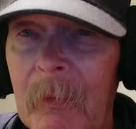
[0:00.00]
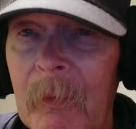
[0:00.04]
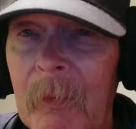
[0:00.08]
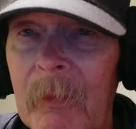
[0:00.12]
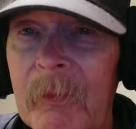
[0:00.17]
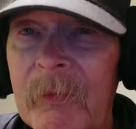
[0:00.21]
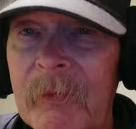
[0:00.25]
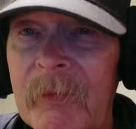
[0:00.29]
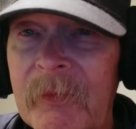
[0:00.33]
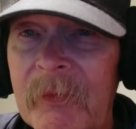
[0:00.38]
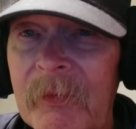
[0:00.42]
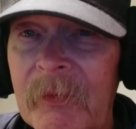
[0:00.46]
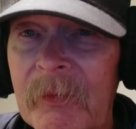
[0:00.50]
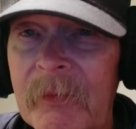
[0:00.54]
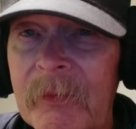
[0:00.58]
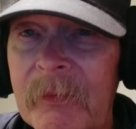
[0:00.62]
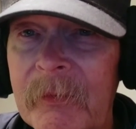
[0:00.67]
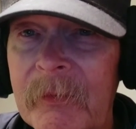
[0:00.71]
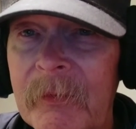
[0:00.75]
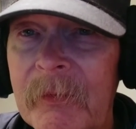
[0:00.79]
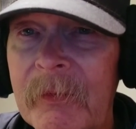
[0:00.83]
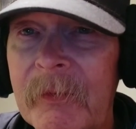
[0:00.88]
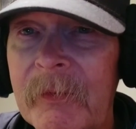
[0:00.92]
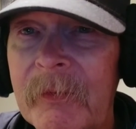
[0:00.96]
Worst the
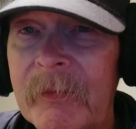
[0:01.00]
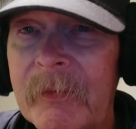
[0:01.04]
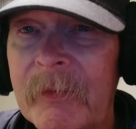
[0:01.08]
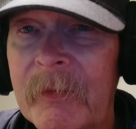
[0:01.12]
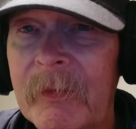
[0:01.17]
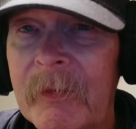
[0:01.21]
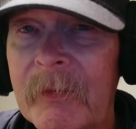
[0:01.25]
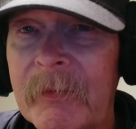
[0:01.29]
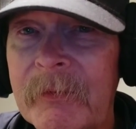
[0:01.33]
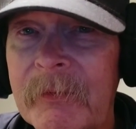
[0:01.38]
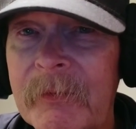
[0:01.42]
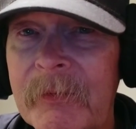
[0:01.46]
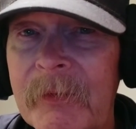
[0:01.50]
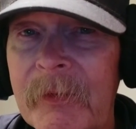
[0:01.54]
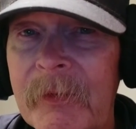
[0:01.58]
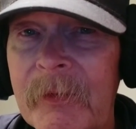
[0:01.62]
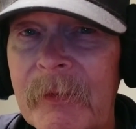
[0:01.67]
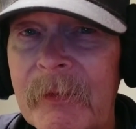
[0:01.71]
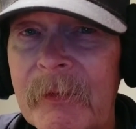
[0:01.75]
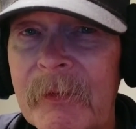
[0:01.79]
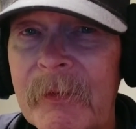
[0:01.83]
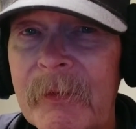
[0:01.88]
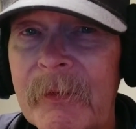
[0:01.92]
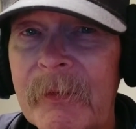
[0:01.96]
greatest country
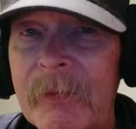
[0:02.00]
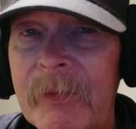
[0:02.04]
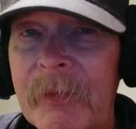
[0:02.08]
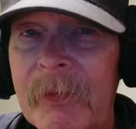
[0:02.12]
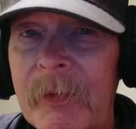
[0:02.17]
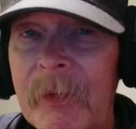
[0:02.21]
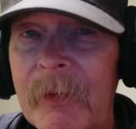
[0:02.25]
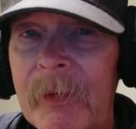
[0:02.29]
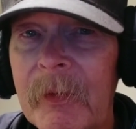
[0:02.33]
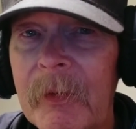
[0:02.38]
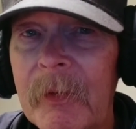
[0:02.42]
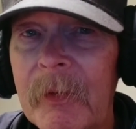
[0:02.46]
on earth.